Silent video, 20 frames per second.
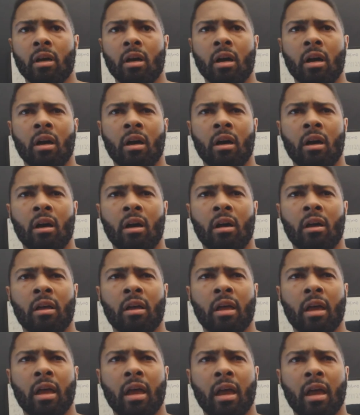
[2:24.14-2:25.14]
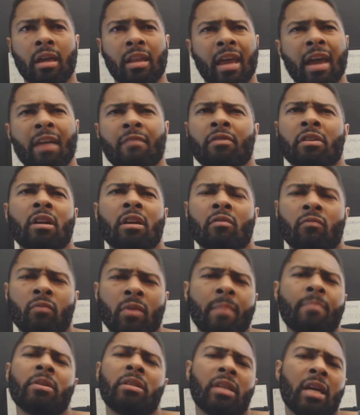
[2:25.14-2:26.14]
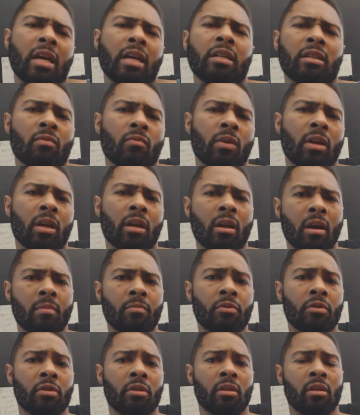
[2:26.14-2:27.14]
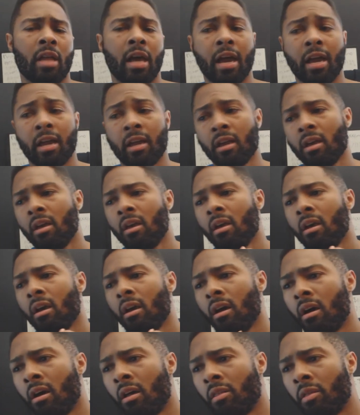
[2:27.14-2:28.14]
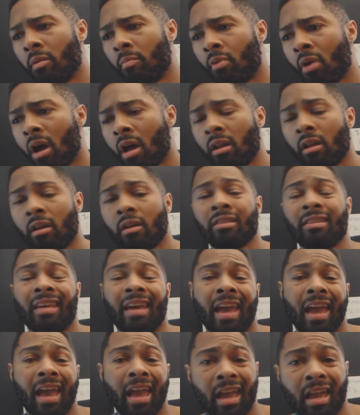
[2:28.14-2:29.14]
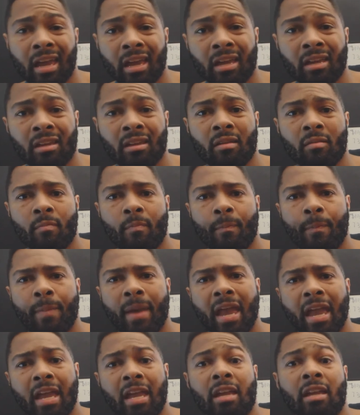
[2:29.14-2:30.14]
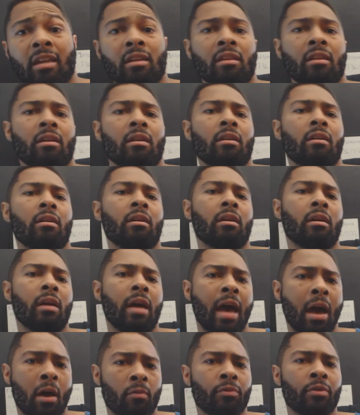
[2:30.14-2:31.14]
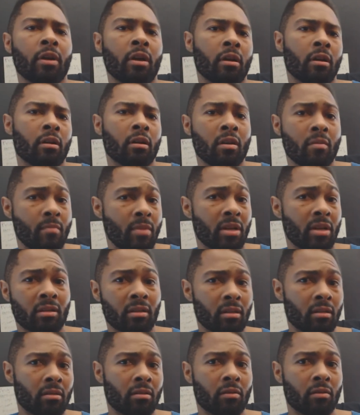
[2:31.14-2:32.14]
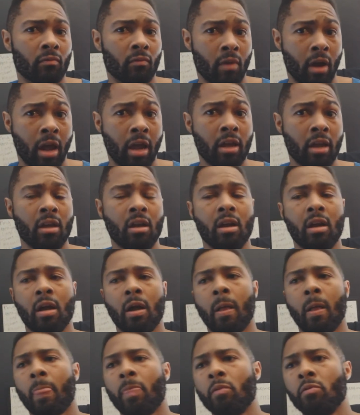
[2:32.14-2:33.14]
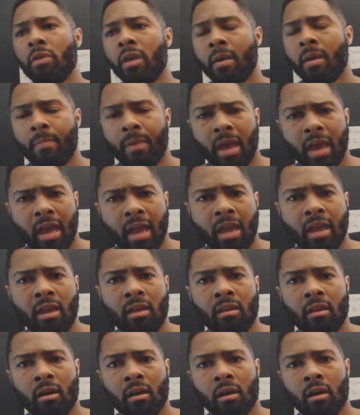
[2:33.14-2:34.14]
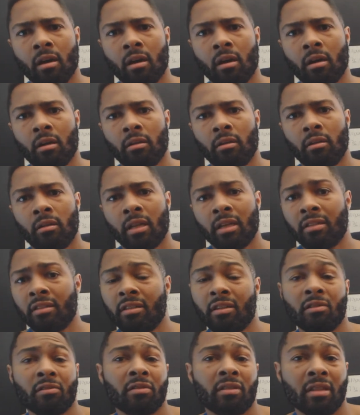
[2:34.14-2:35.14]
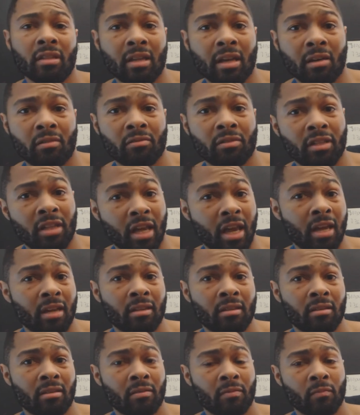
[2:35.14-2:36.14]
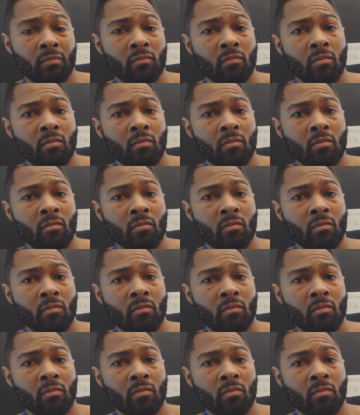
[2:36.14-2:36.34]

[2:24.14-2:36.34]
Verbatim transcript: and they have a good reputation when it comes to like the products and paying out their commissions. Right? You get paid. They still send out checks,